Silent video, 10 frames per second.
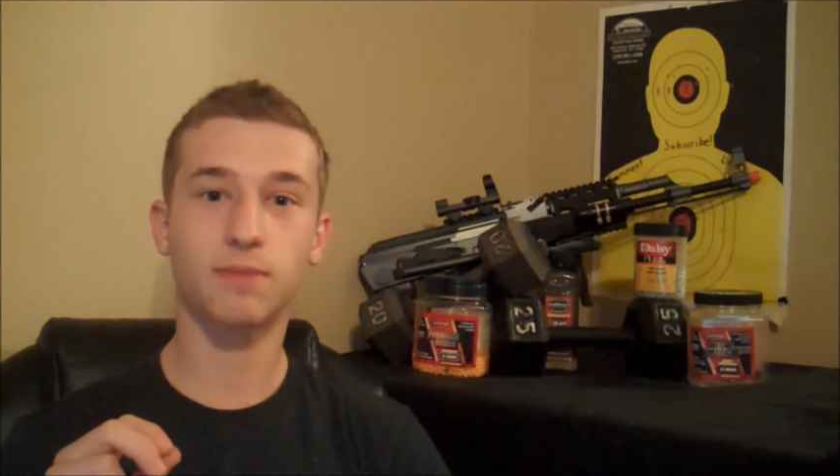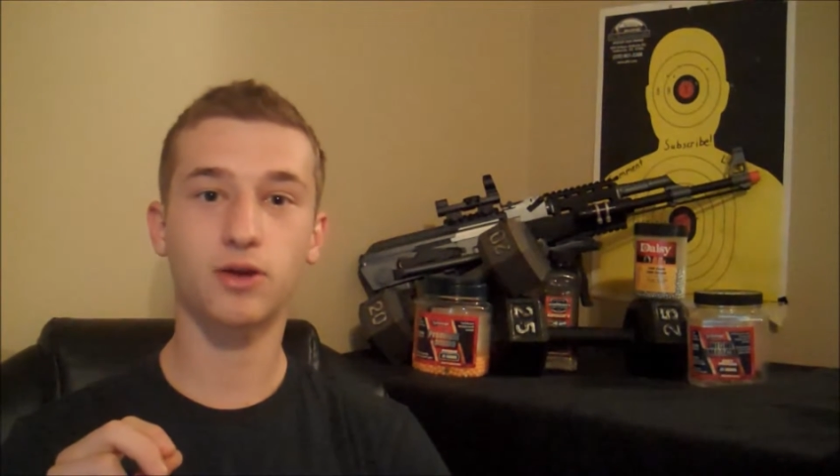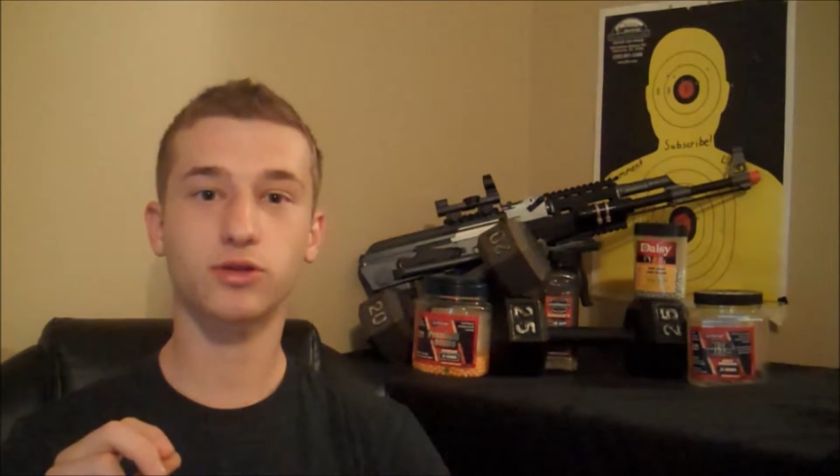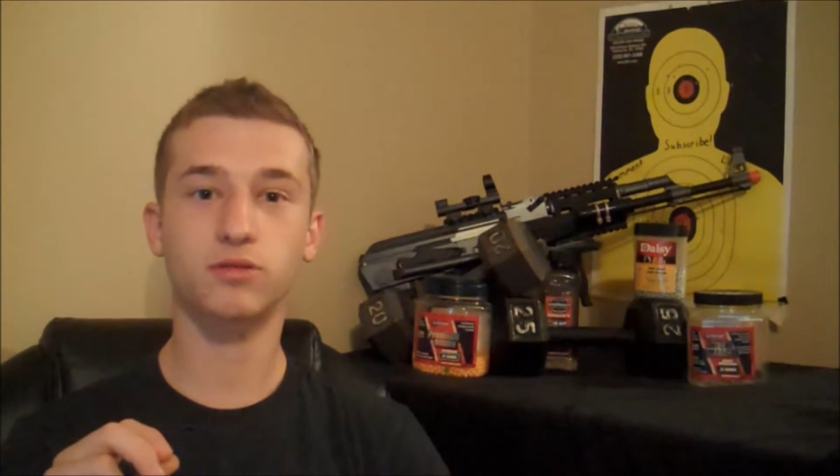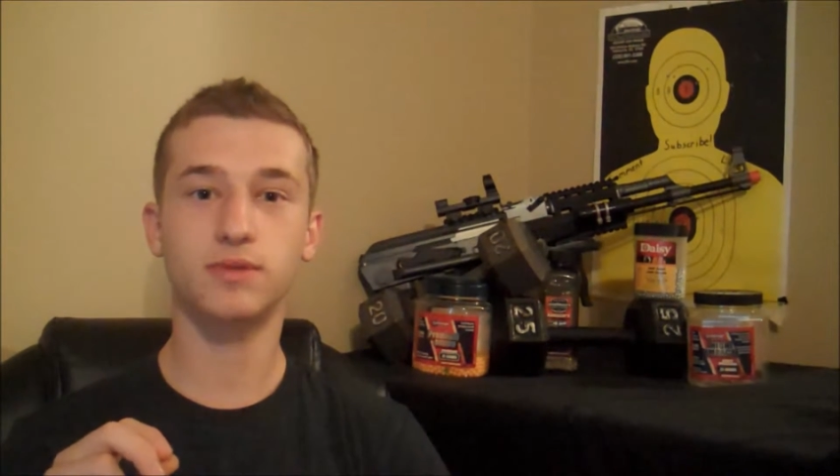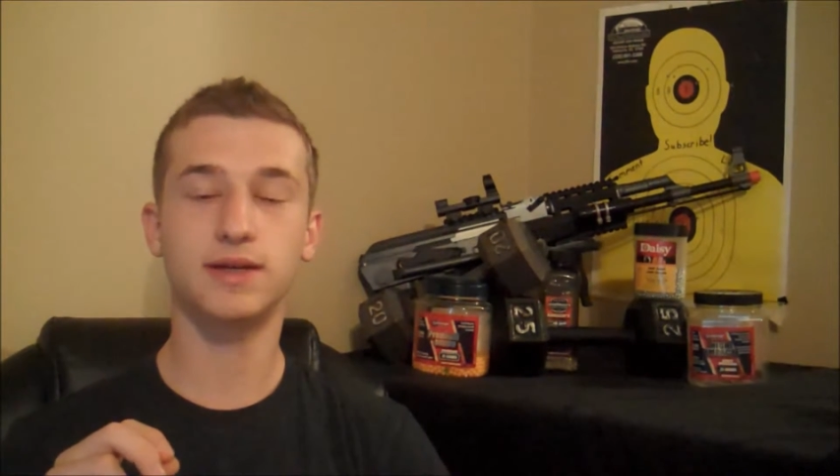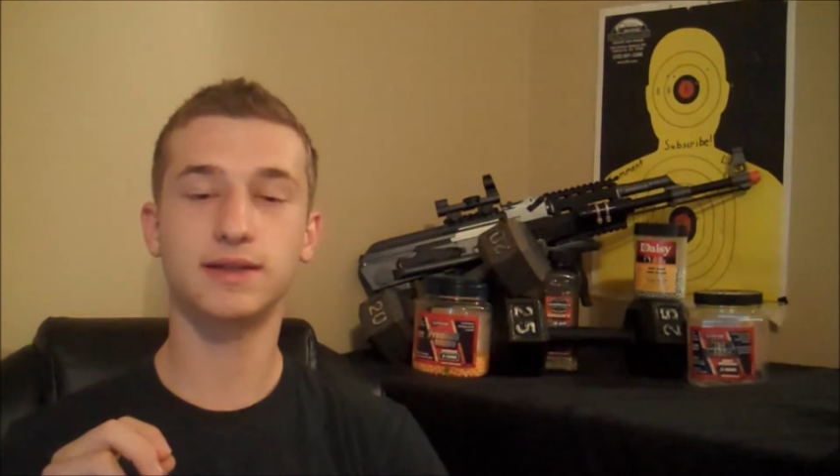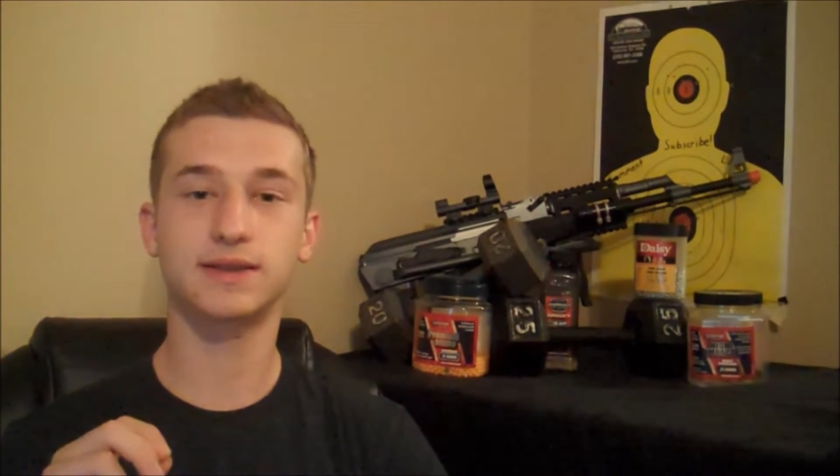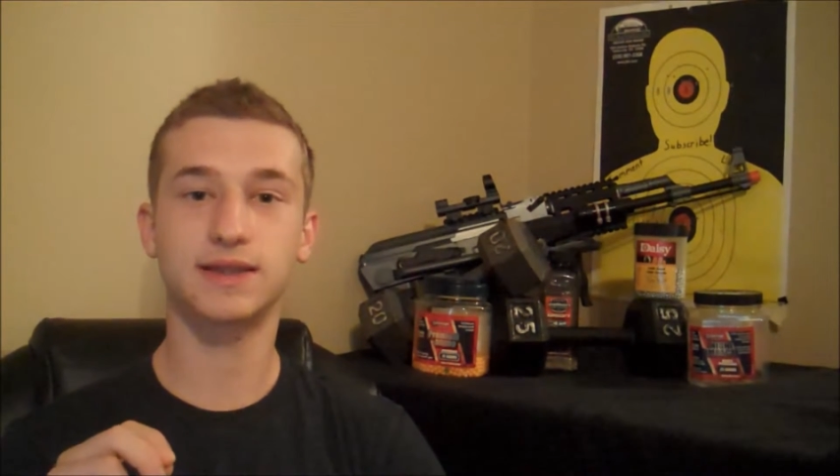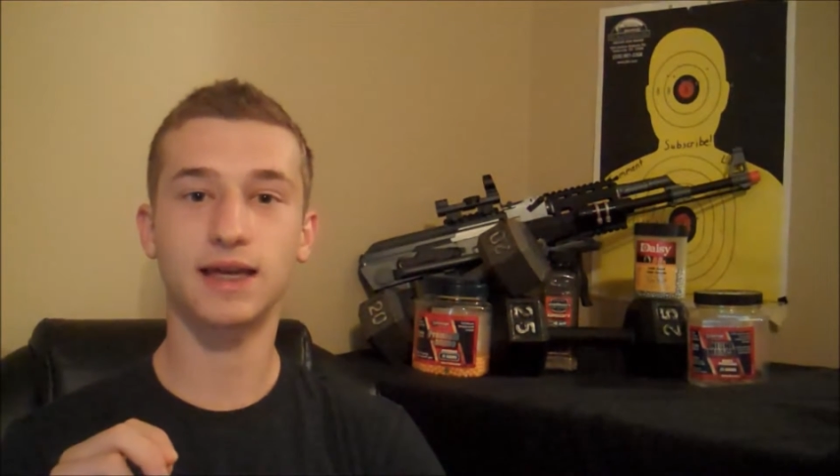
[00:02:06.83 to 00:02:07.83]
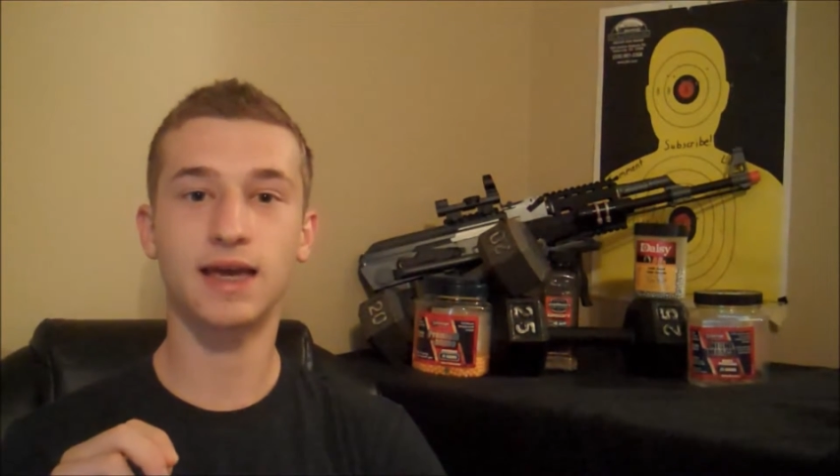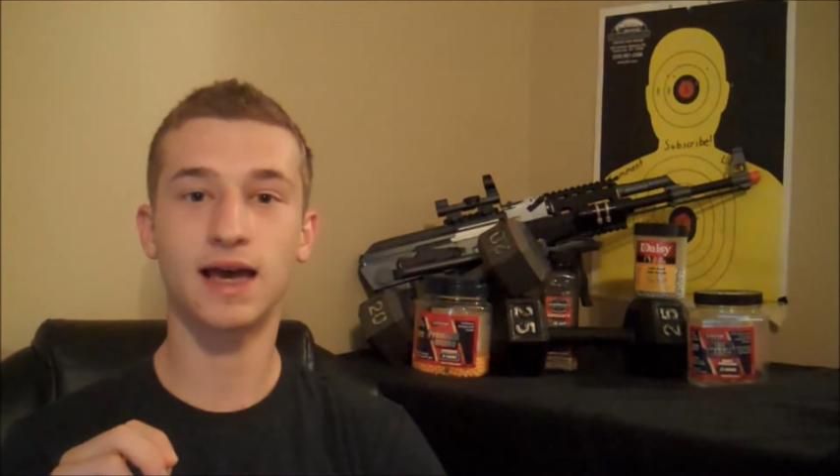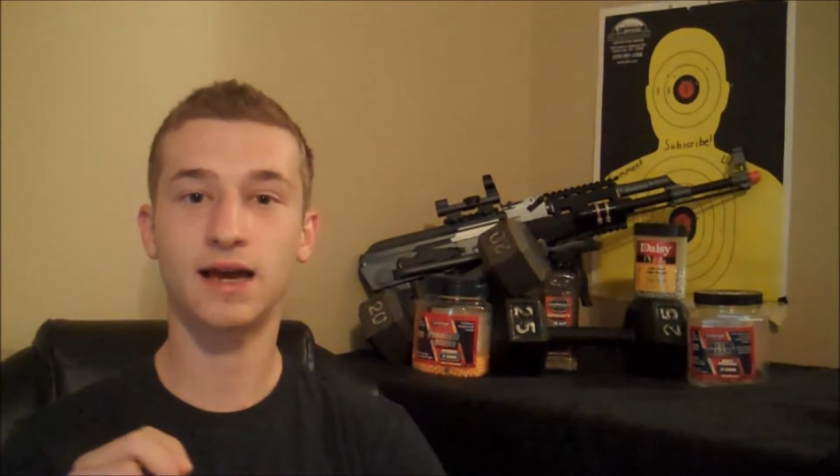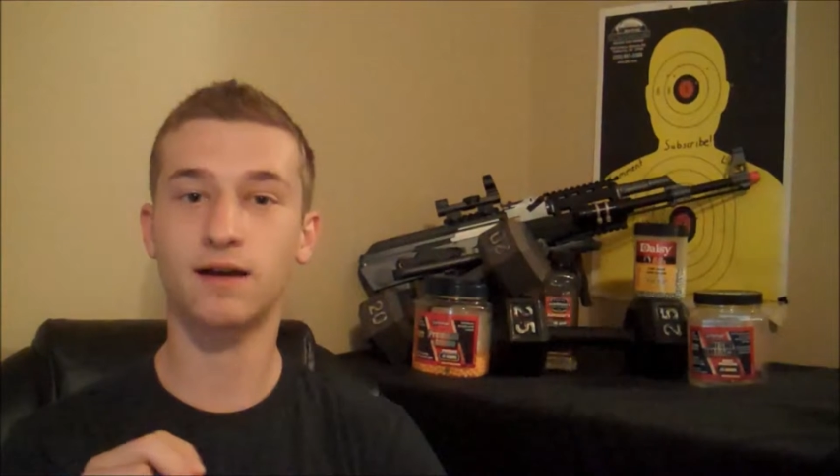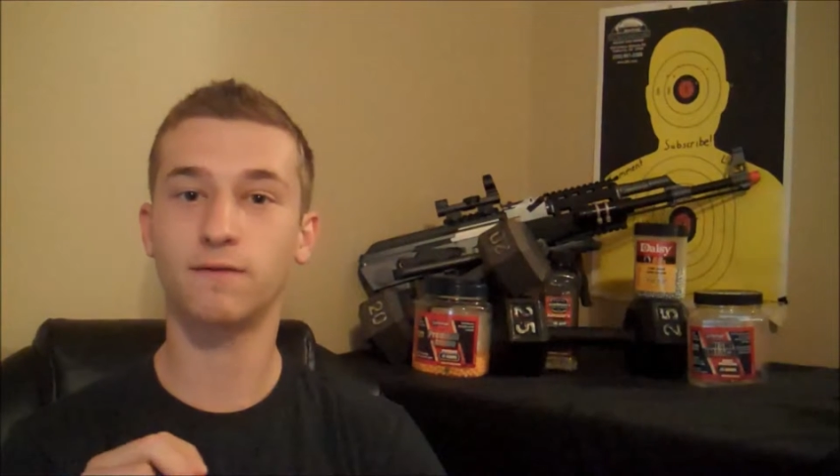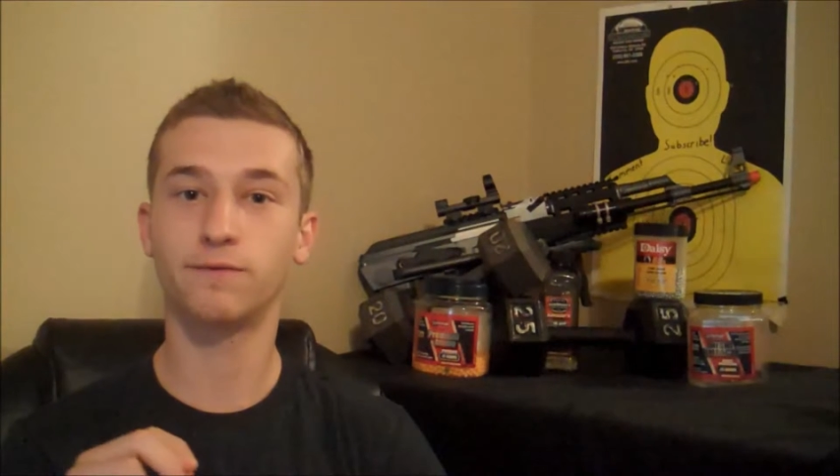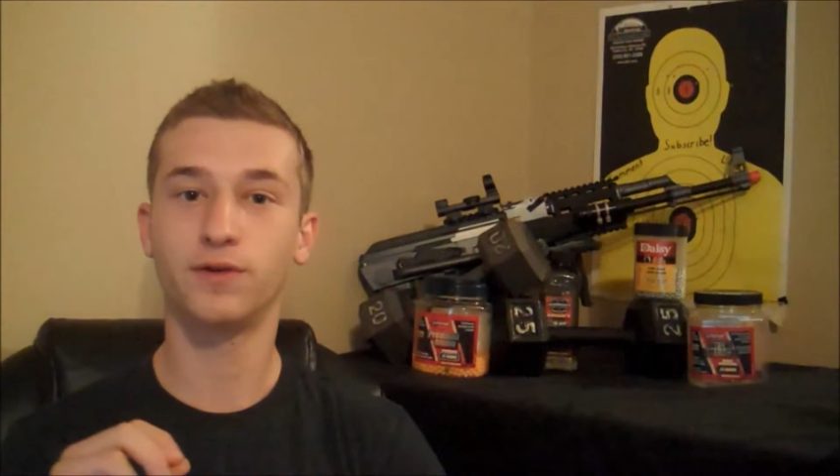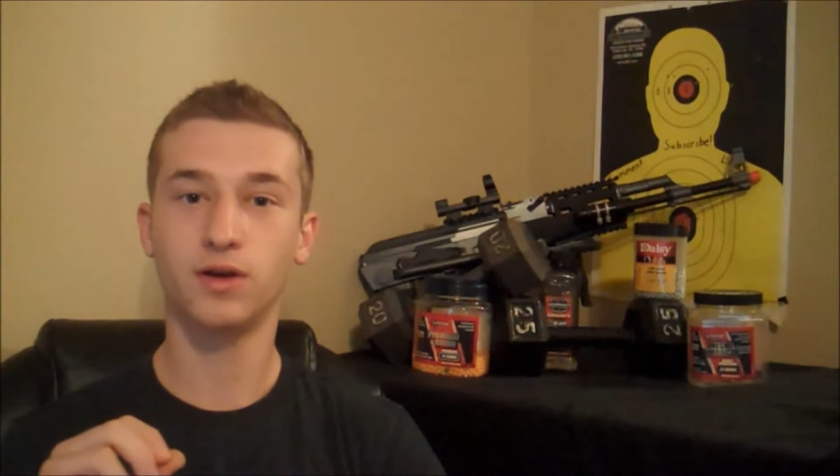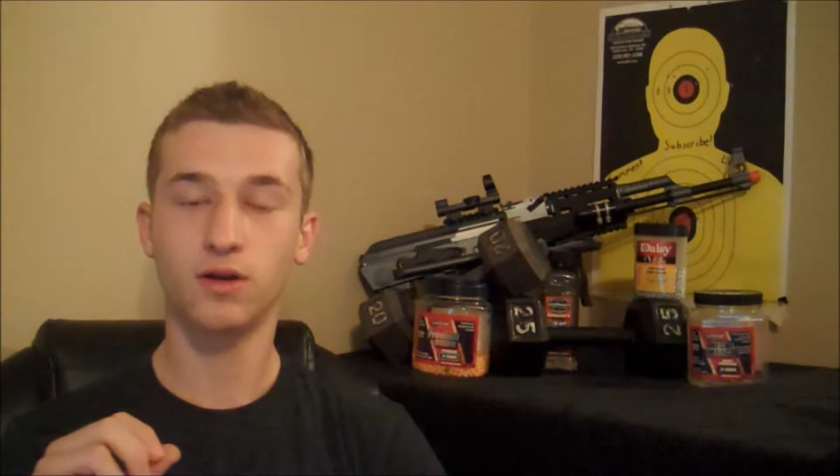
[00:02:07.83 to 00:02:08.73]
about them is they have